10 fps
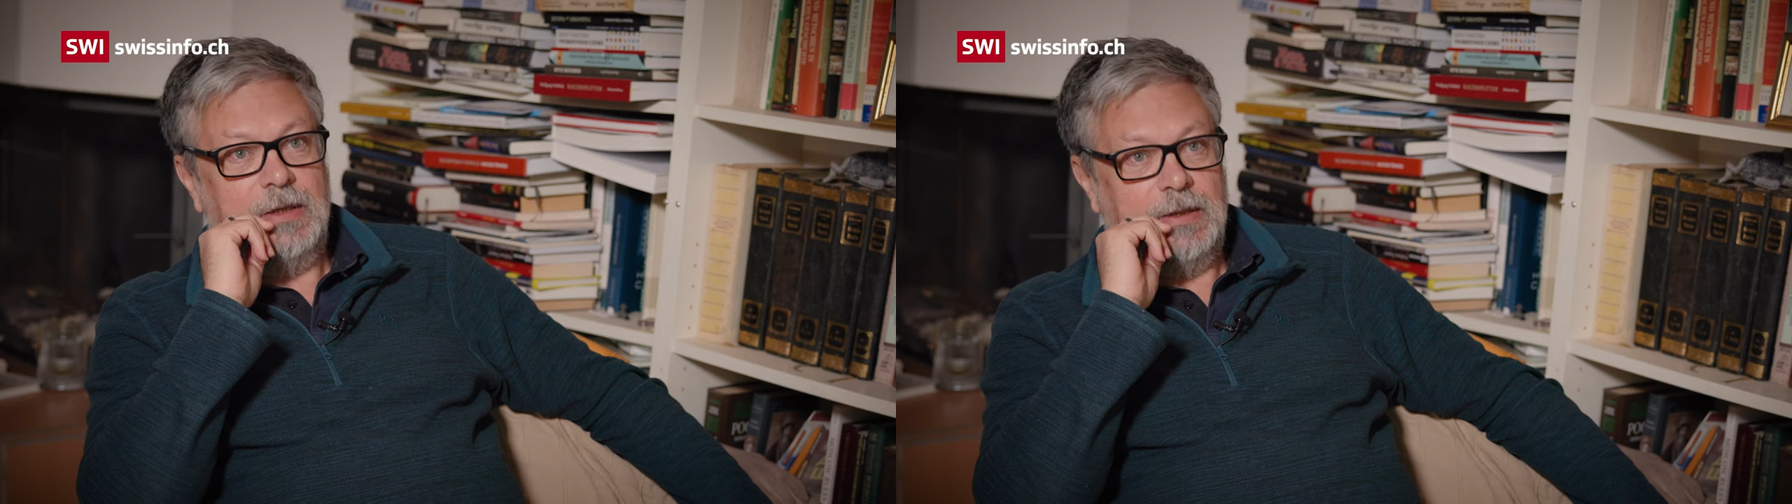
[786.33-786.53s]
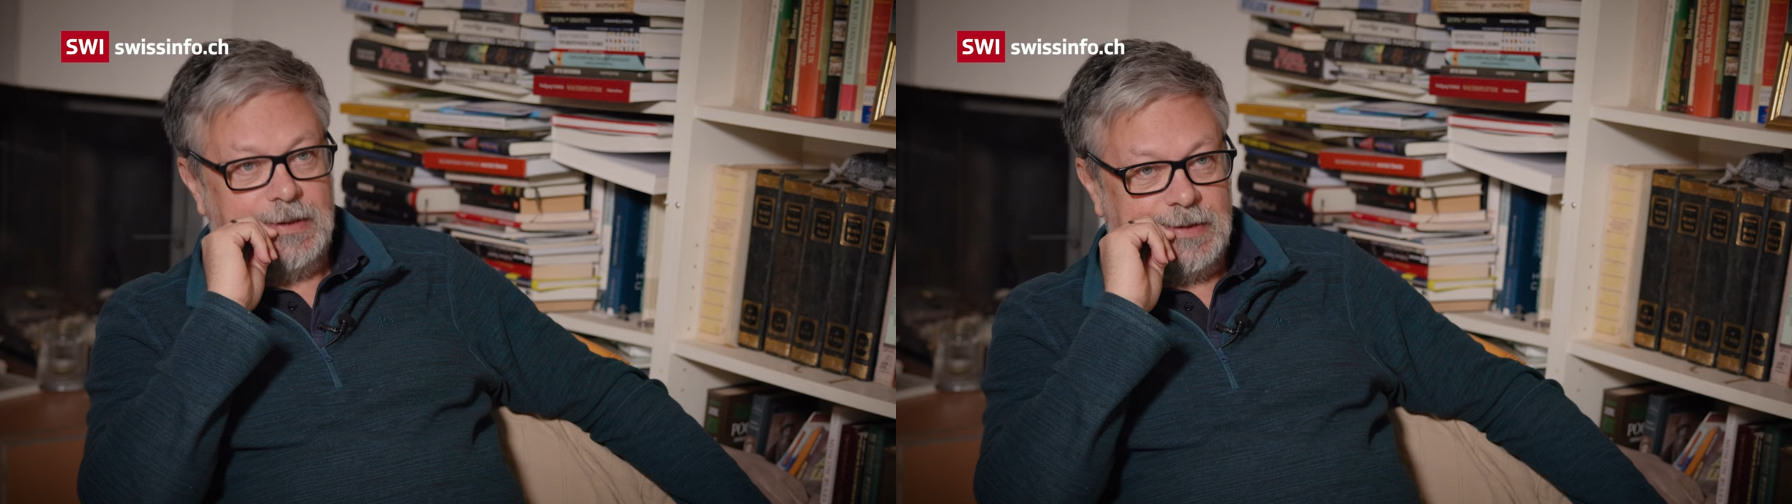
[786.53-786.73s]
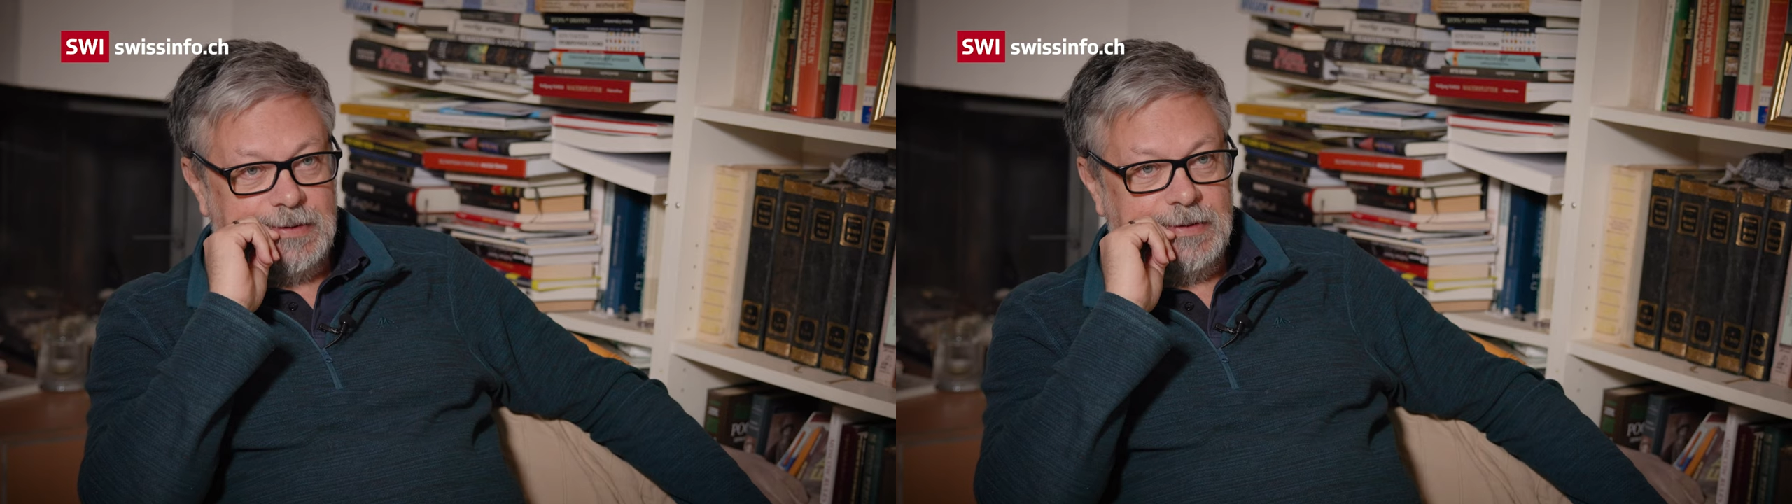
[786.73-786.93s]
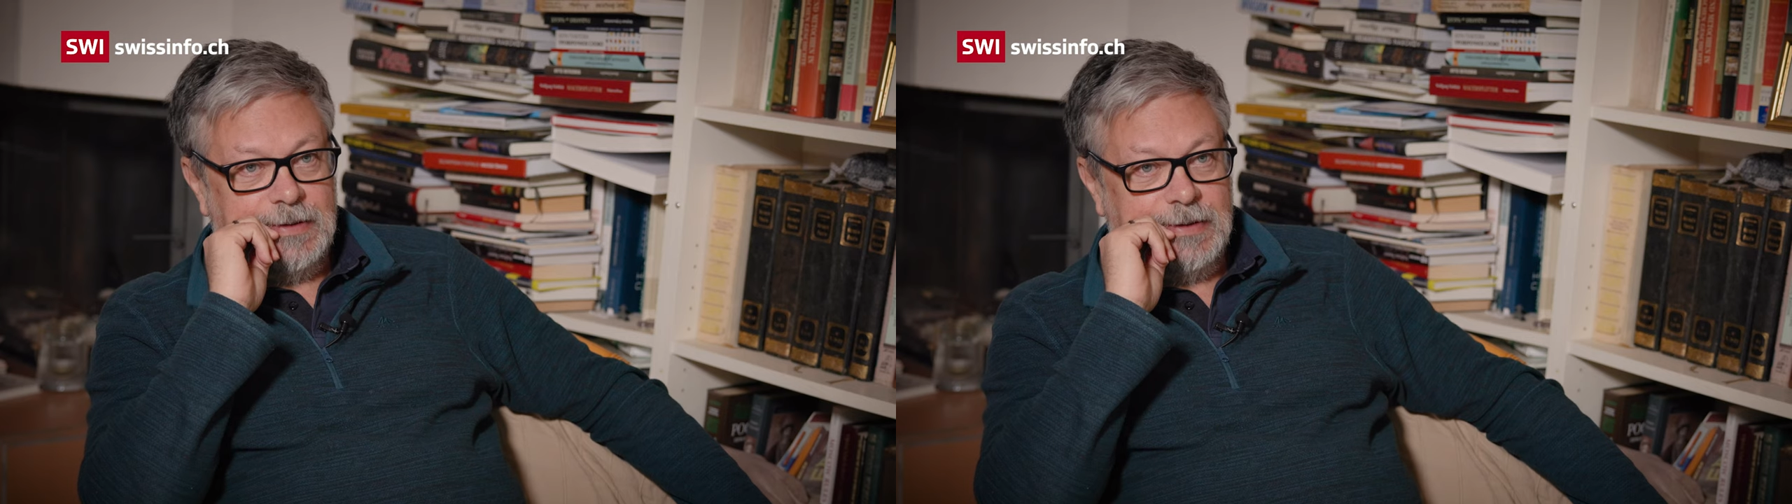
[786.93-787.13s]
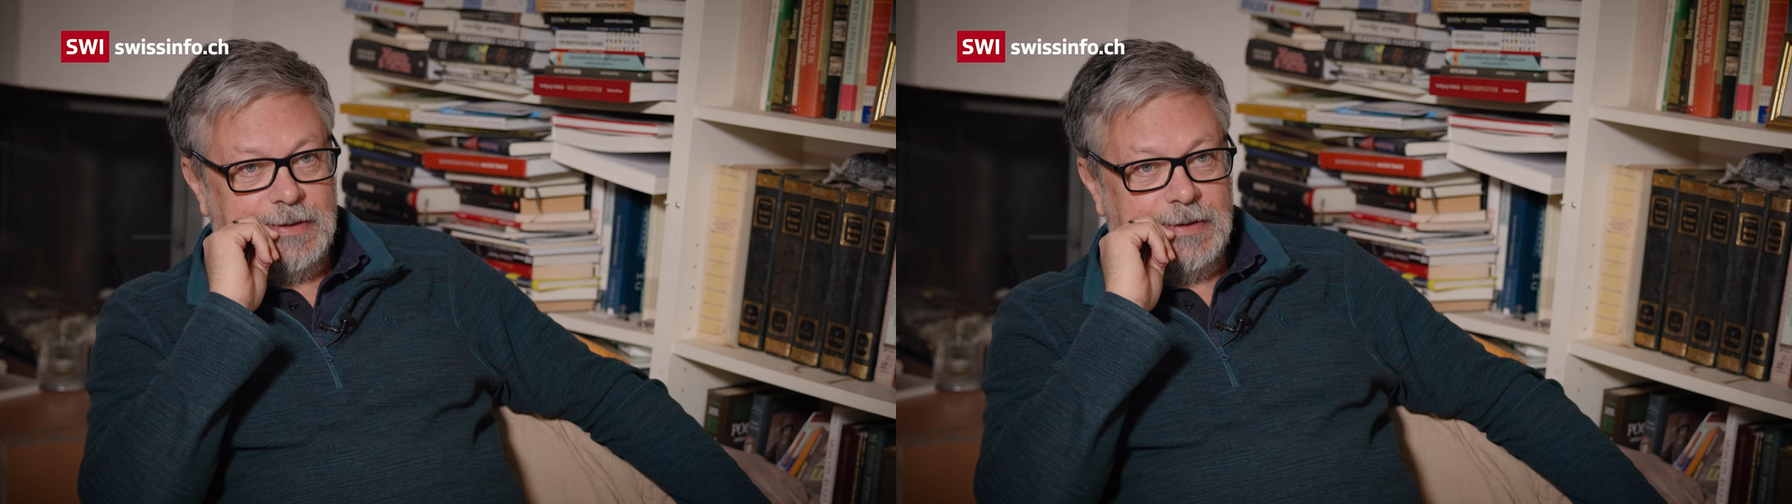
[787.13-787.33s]
where the
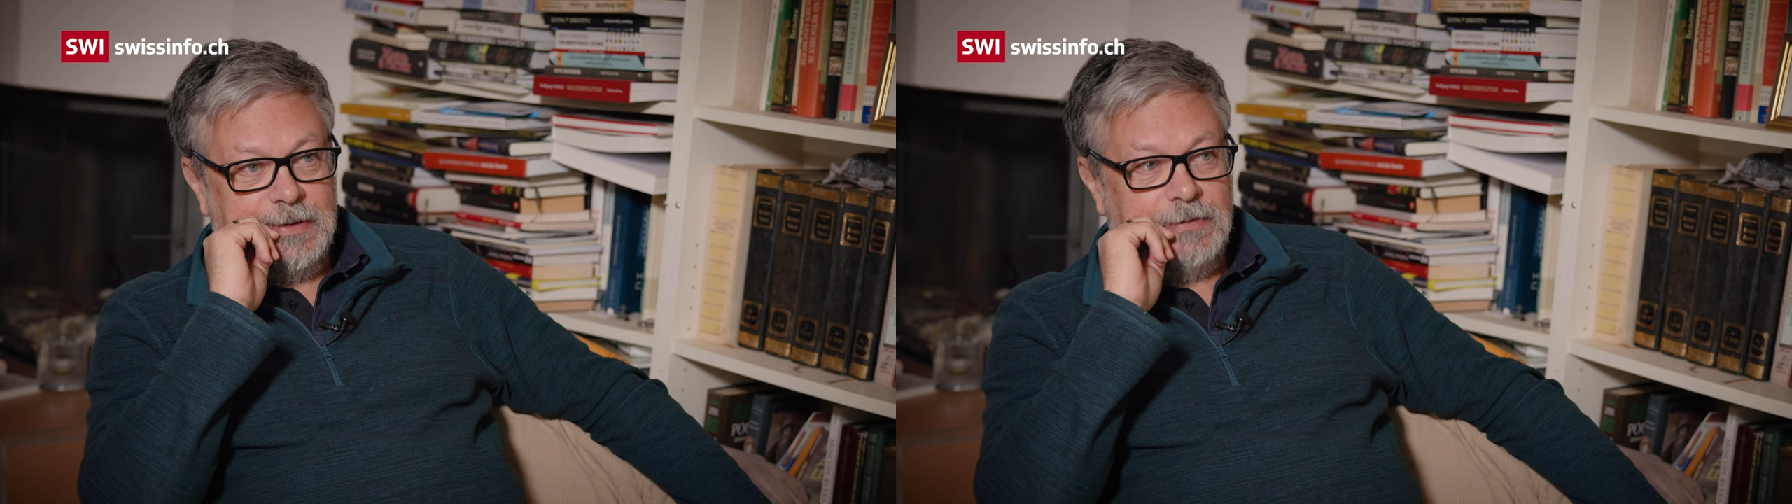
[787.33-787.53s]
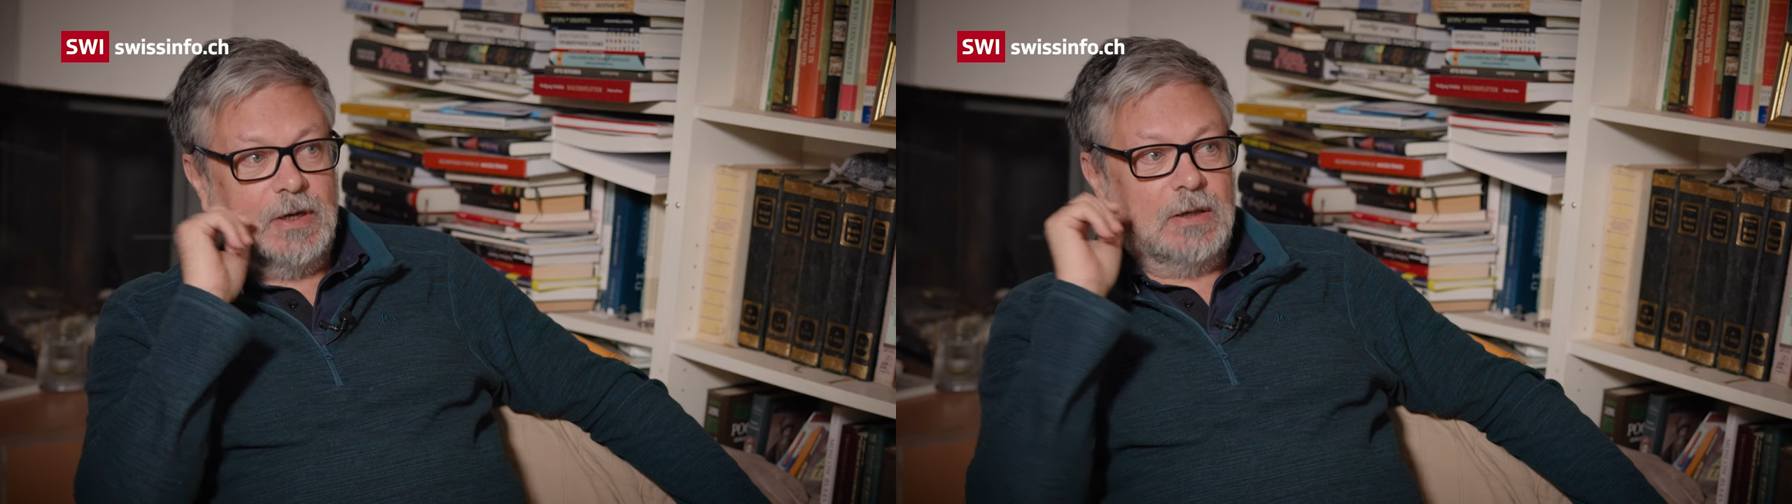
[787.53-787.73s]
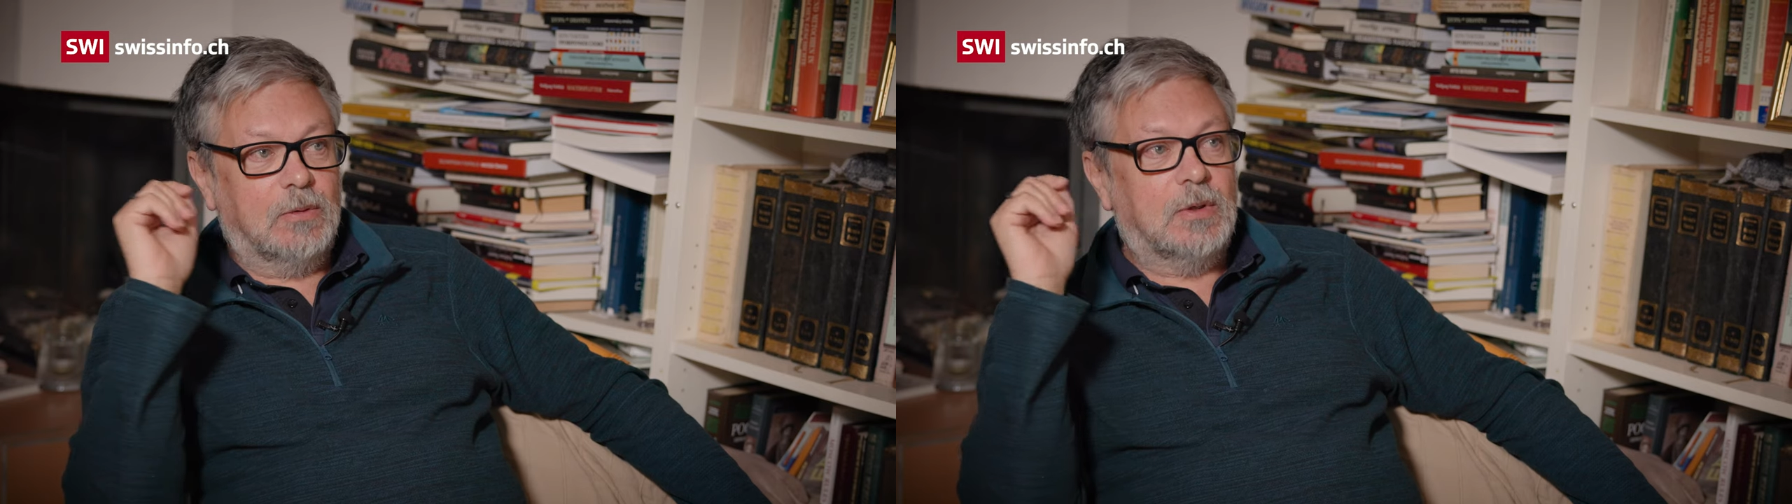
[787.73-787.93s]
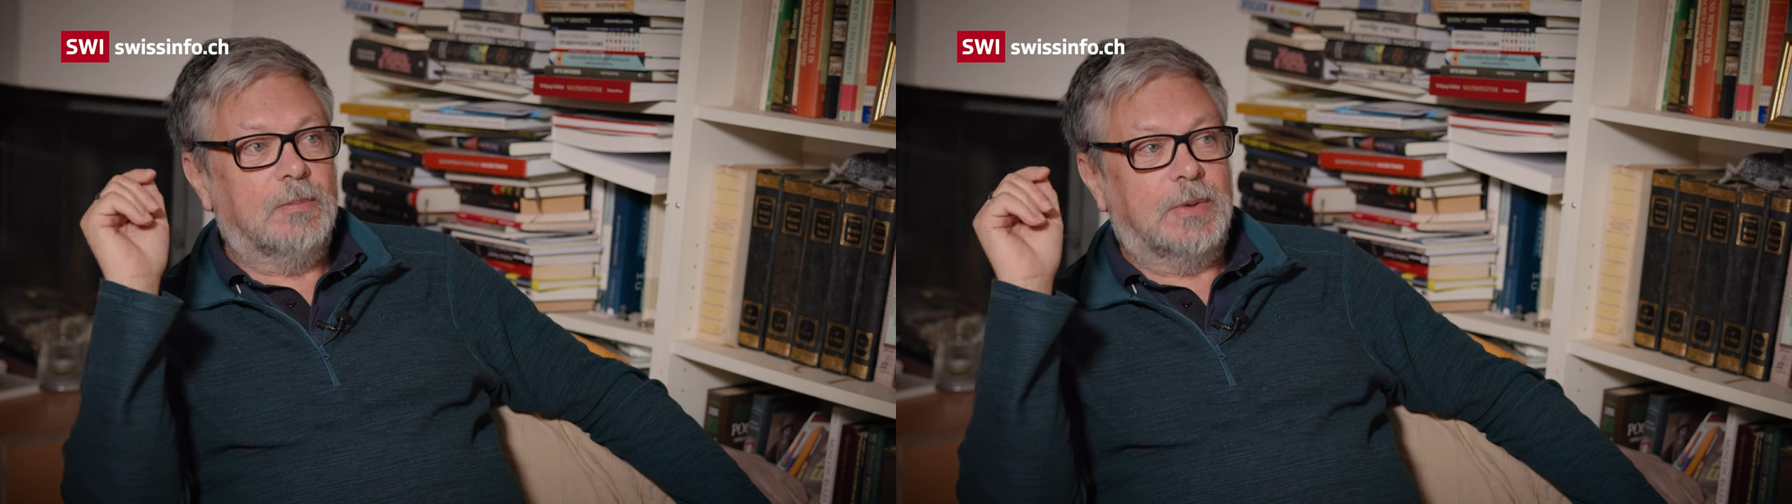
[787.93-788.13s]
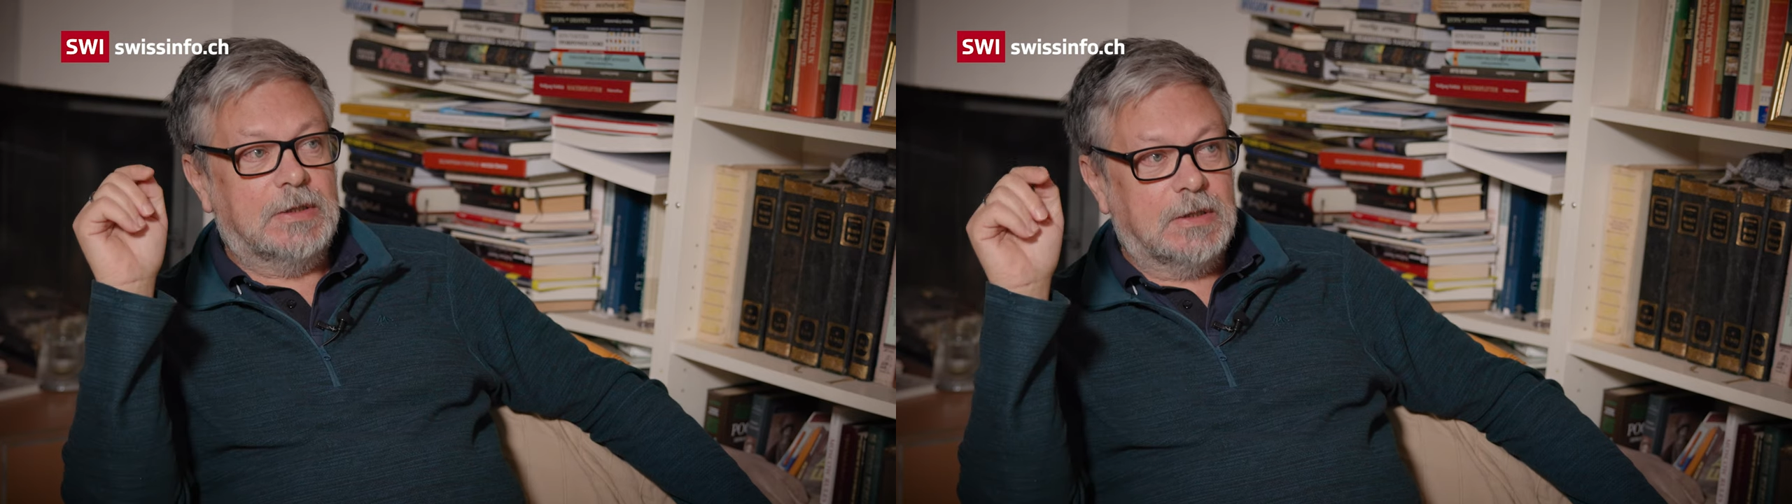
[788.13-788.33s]
president of the
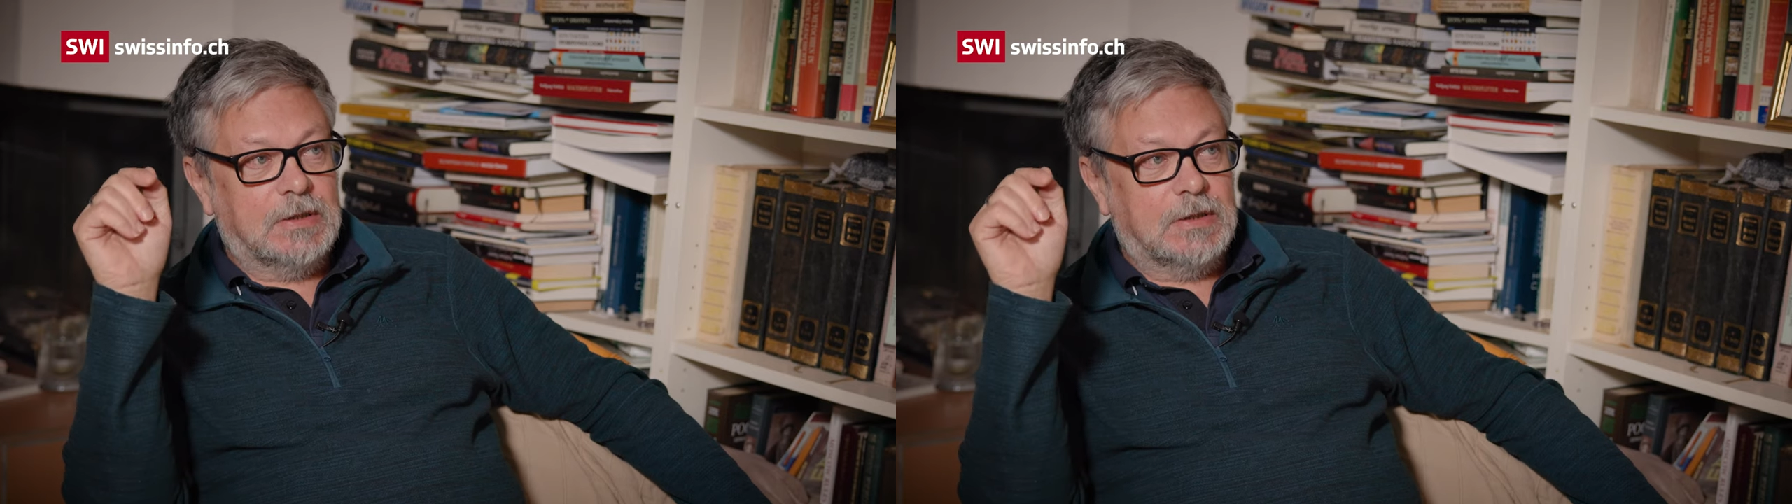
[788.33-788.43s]
first